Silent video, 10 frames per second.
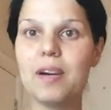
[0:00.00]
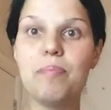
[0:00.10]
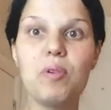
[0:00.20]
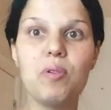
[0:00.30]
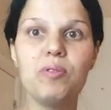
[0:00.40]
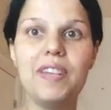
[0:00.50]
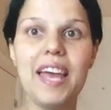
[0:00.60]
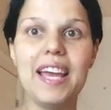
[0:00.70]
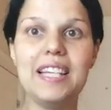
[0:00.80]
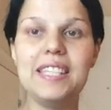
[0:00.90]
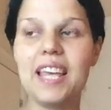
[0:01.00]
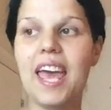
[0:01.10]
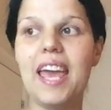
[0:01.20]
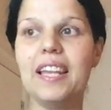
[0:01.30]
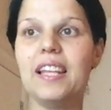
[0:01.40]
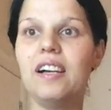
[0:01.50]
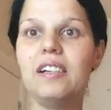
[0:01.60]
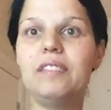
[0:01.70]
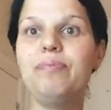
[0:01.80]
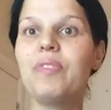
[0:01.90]
couple of days,
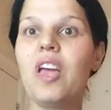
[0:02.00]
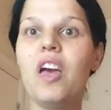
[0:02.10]
and